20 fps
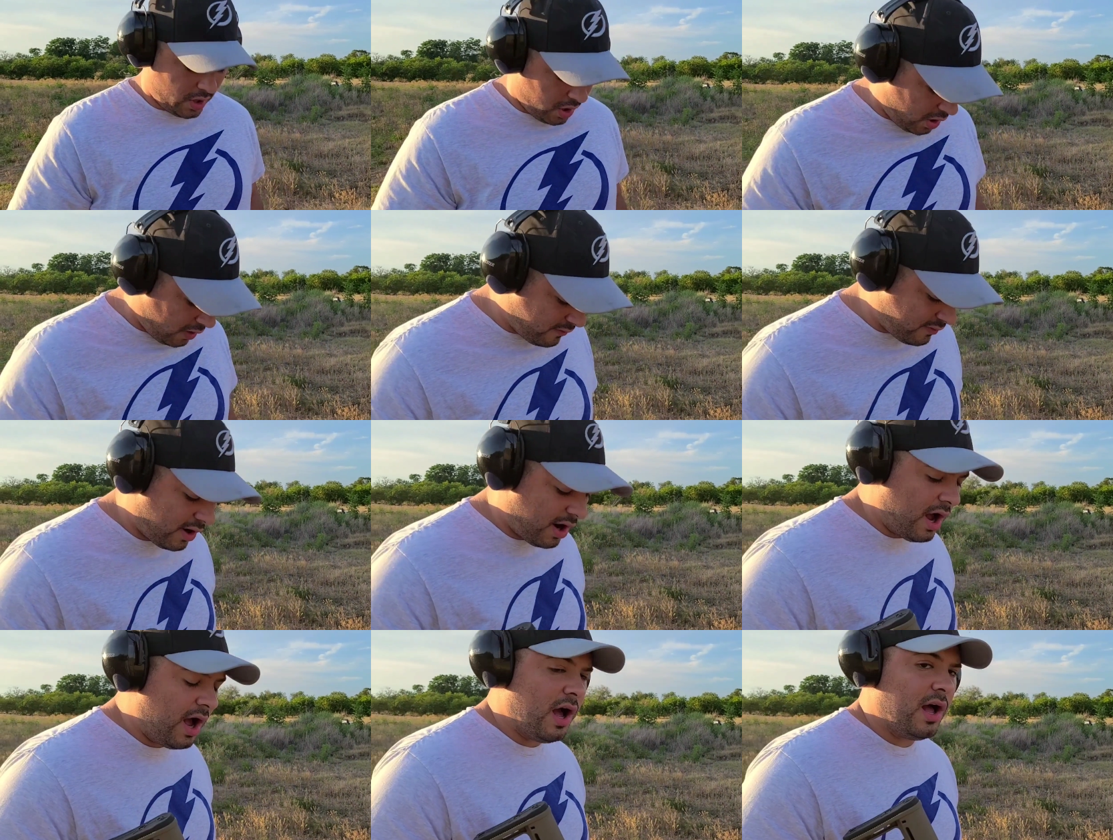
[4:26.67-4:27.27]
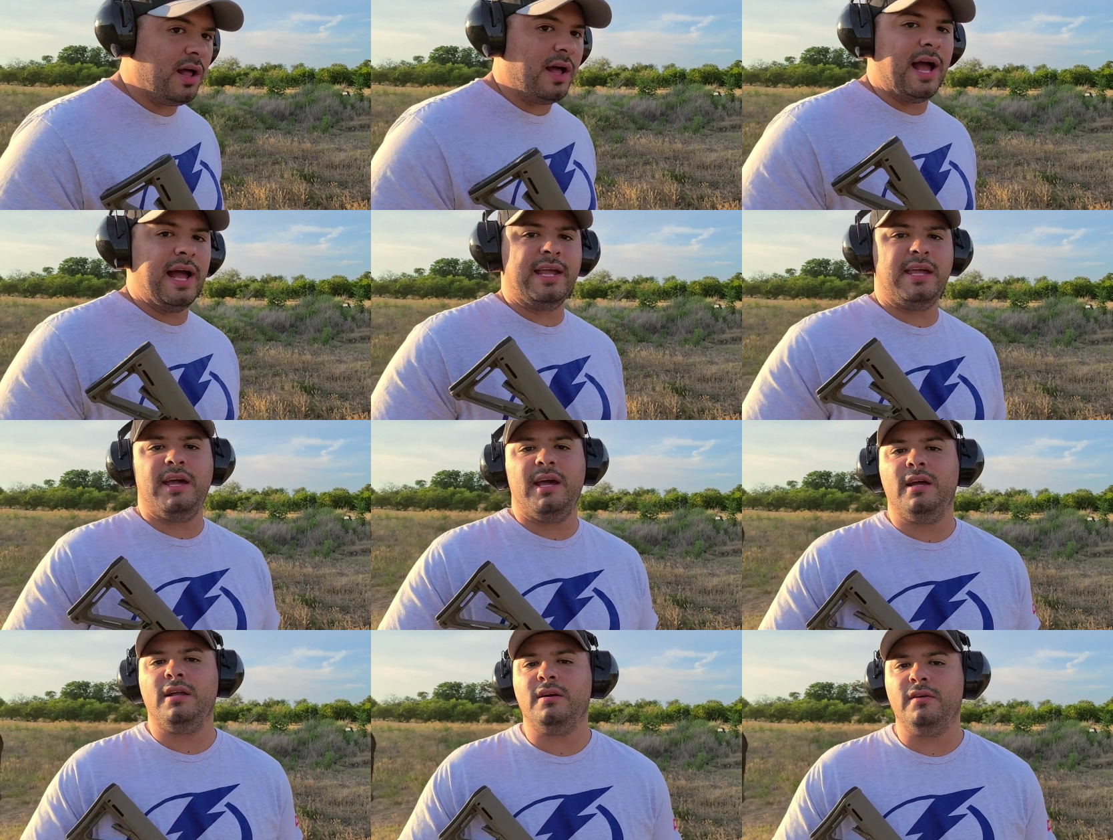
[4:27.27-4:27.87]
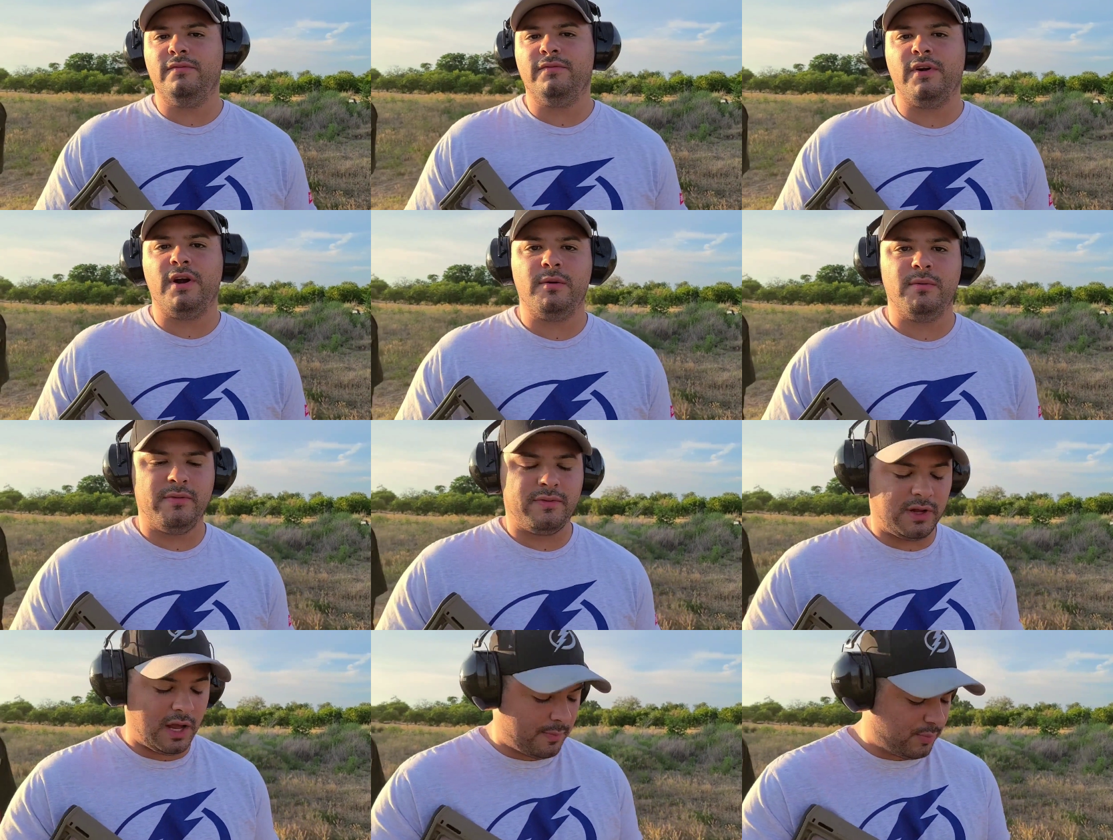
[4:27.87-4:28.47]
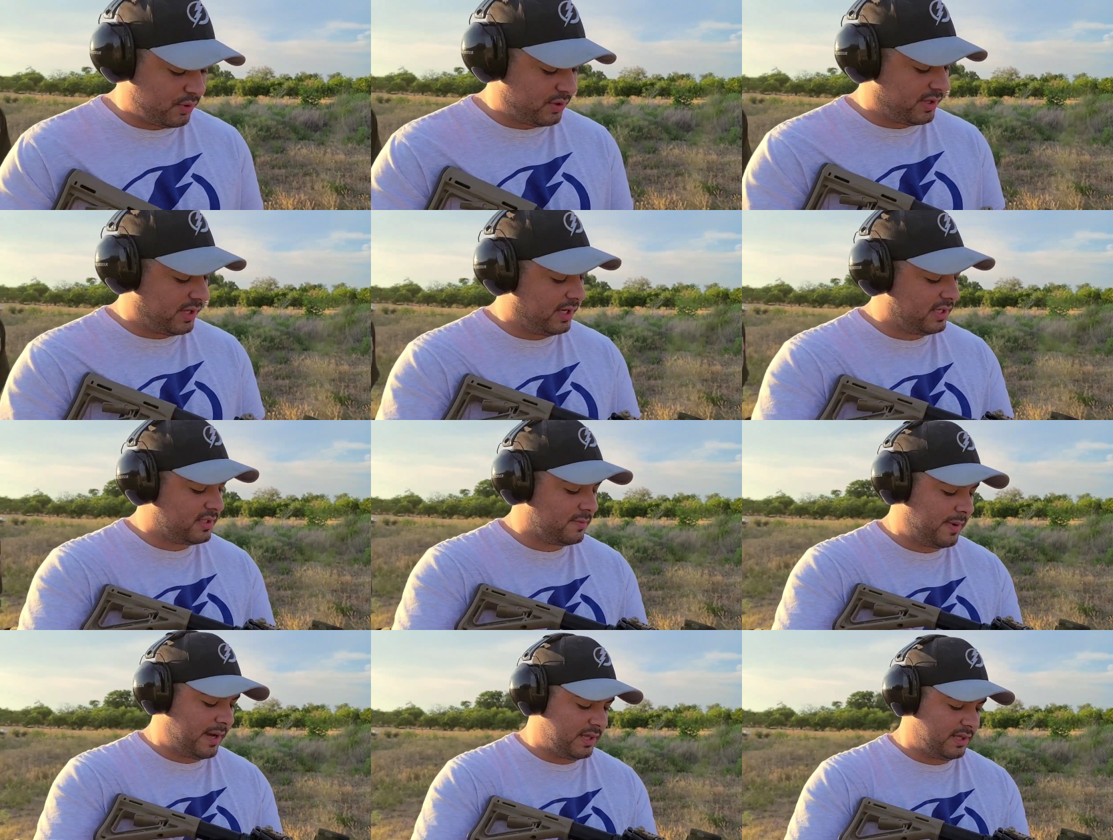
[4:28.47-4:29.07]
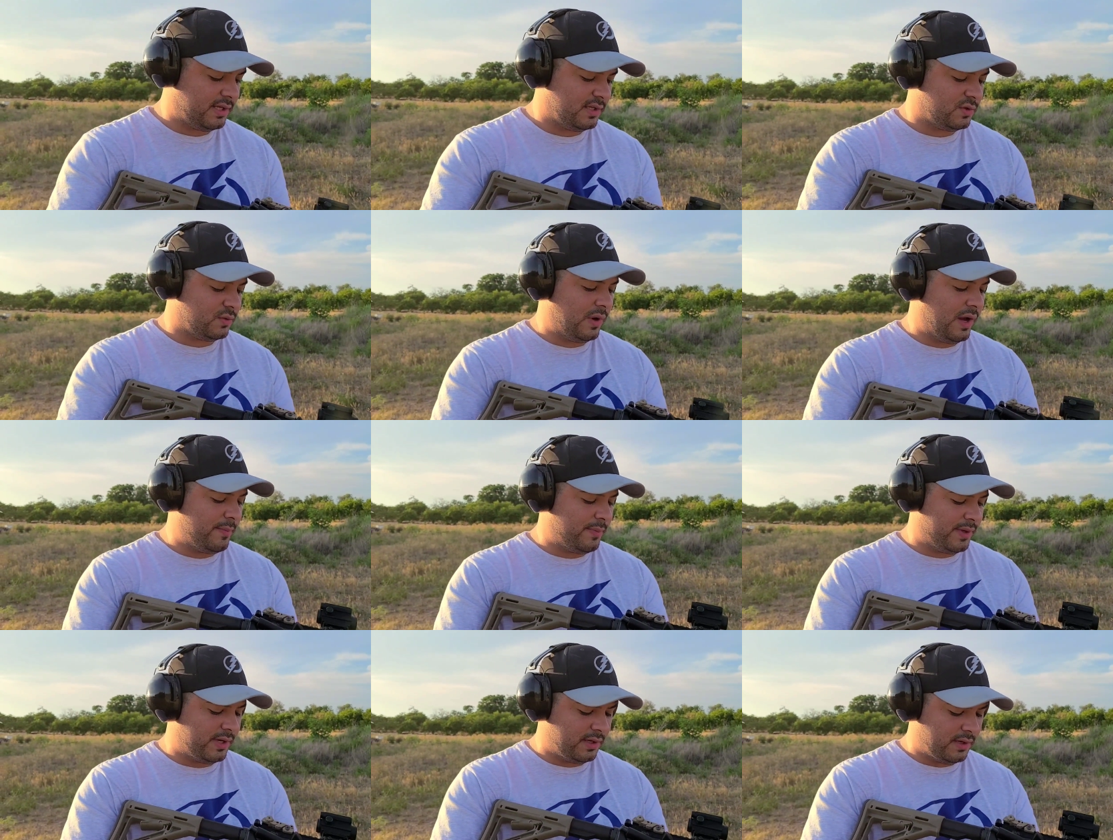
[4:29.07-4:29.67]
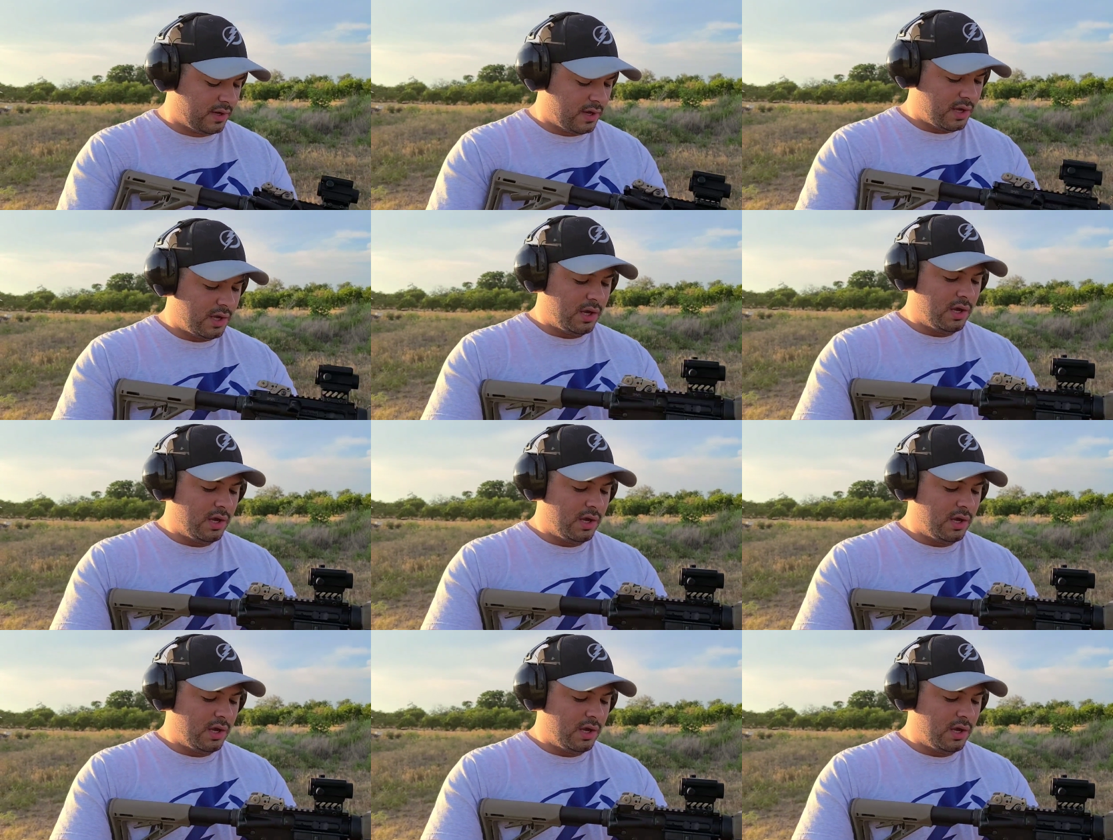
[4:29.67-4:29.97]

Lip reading: overall, I can confirm a couple things about this weapon.